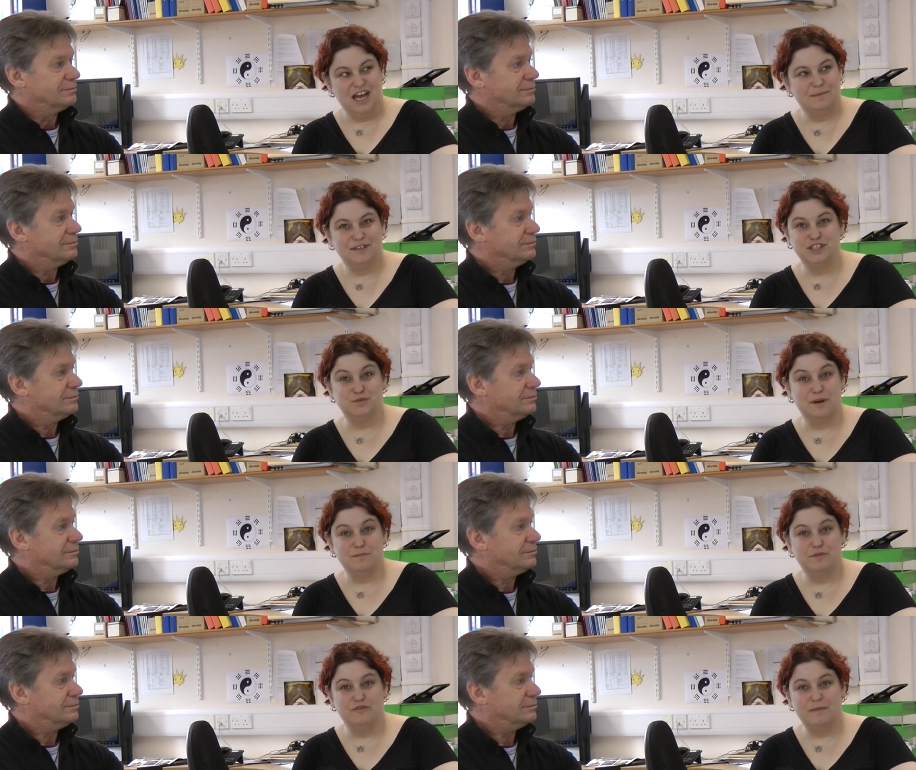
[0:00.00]
Speaker 1: Um, and just one
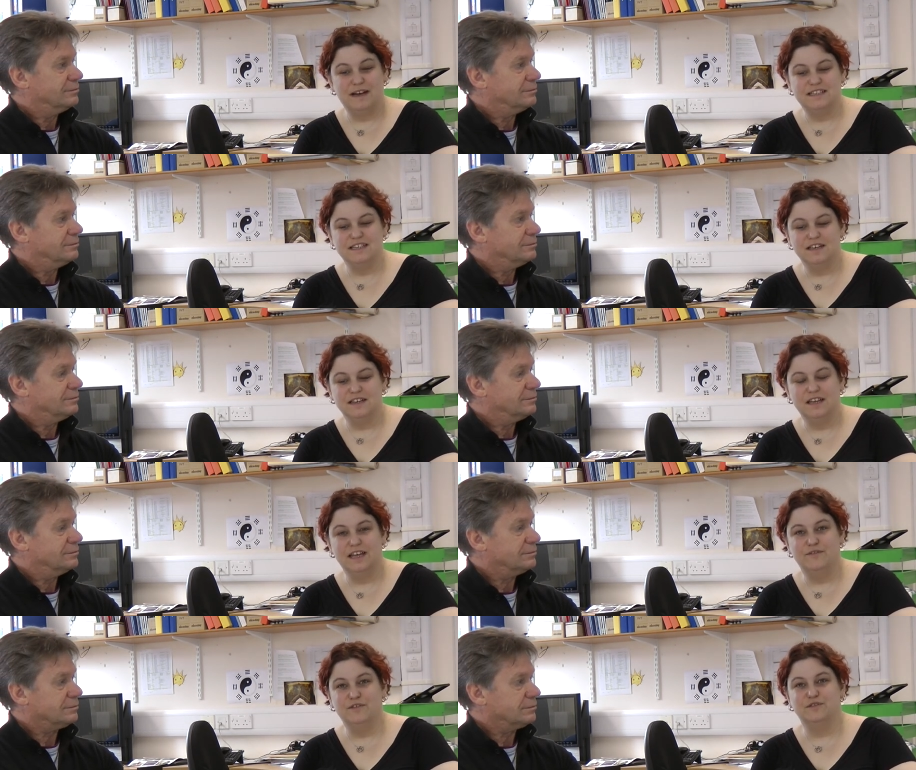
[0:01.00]
more reminder,
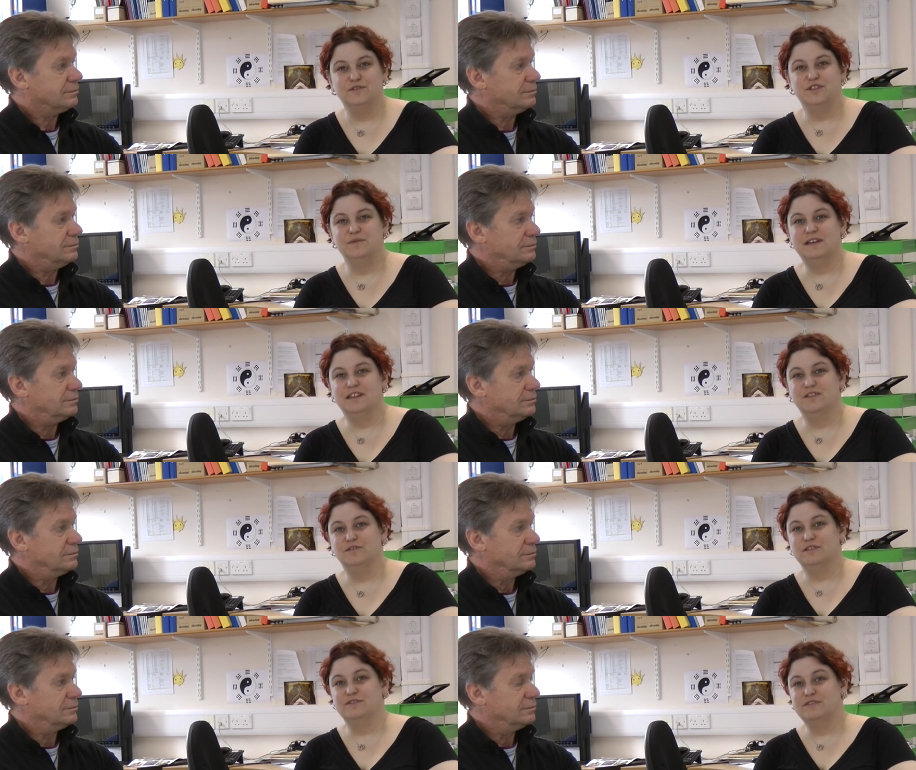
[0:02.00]
if you're doing the
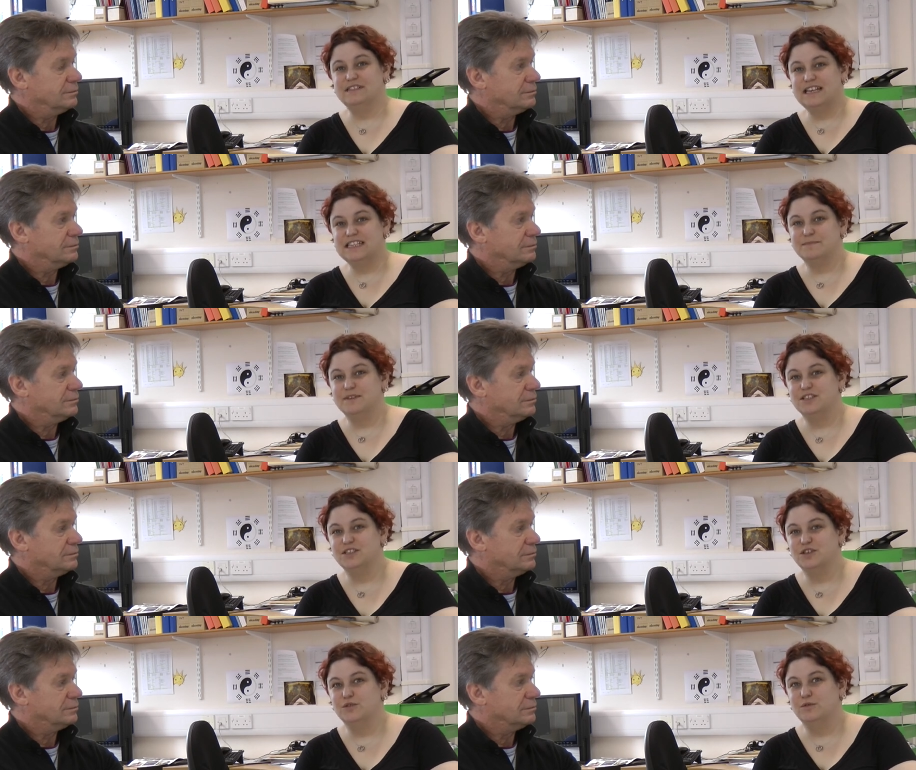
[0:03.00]
course for
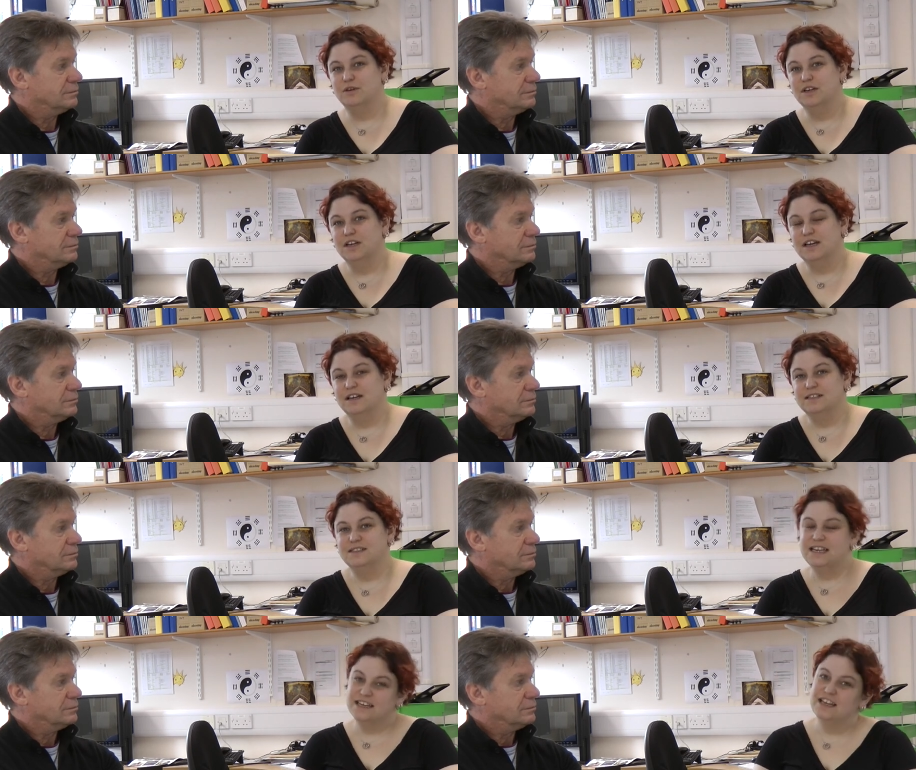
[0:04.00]
assessment, your
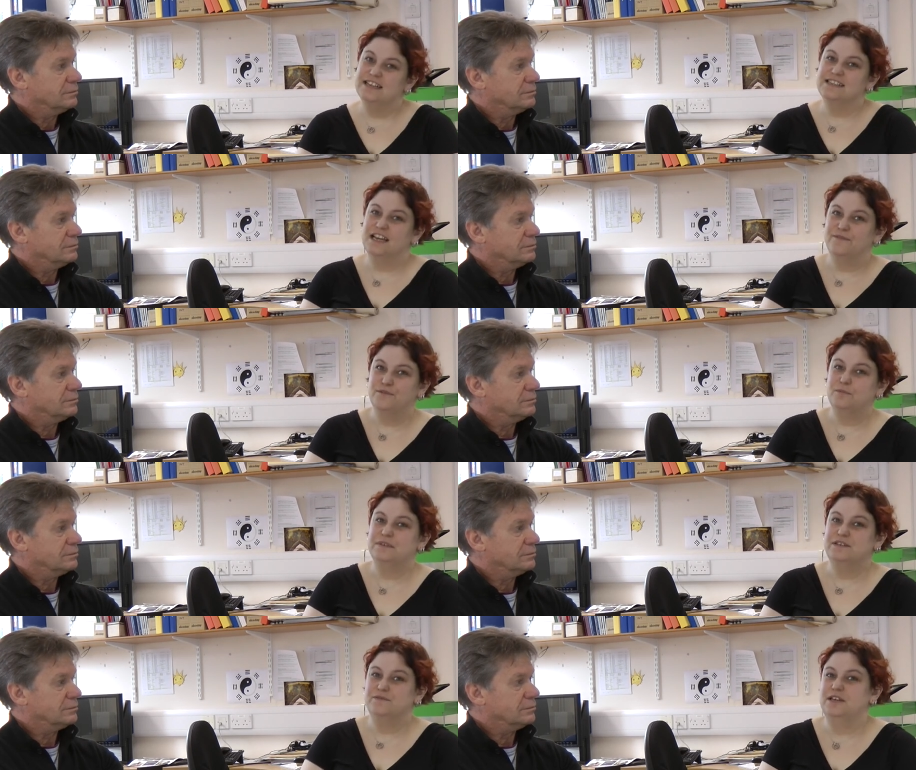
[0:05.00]
deadline to get
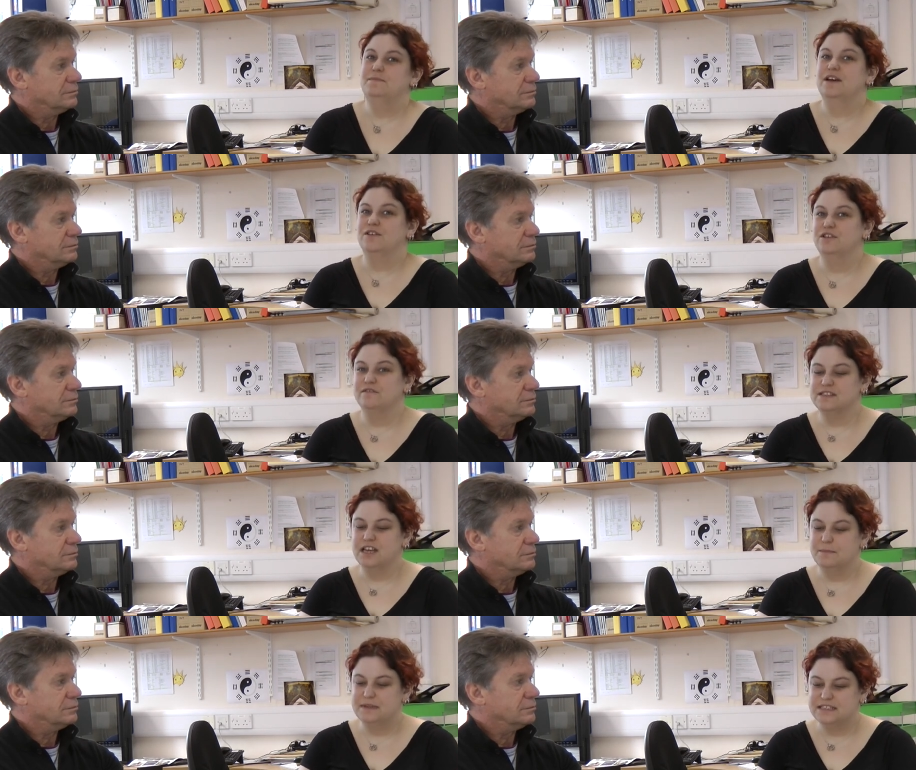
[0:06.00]
formative feedback on your
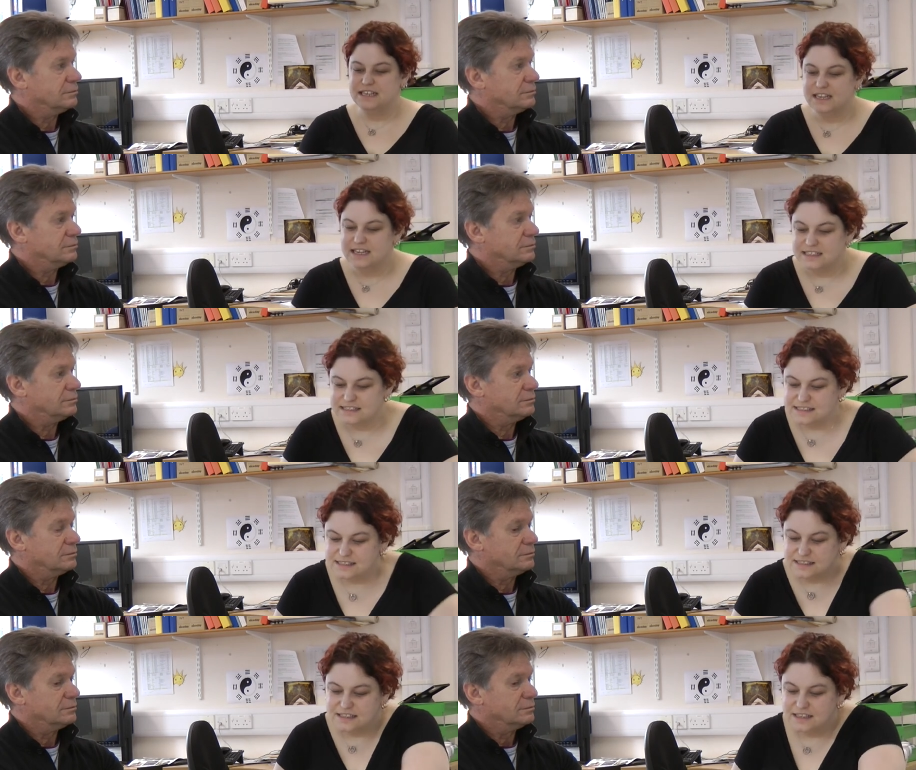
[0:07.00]
assignment
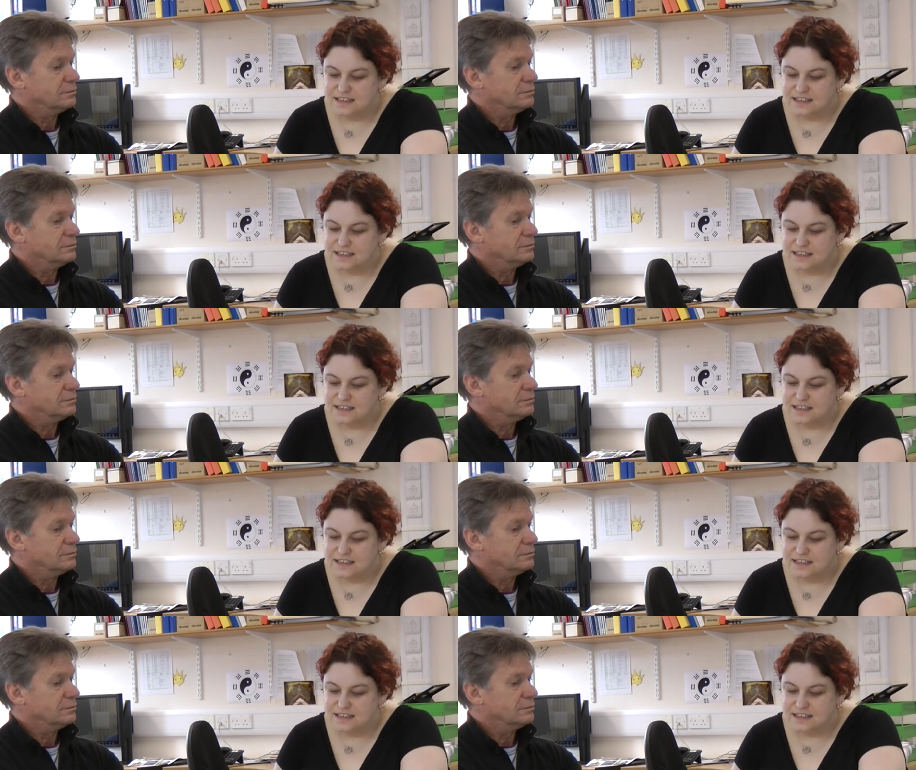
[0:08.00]
is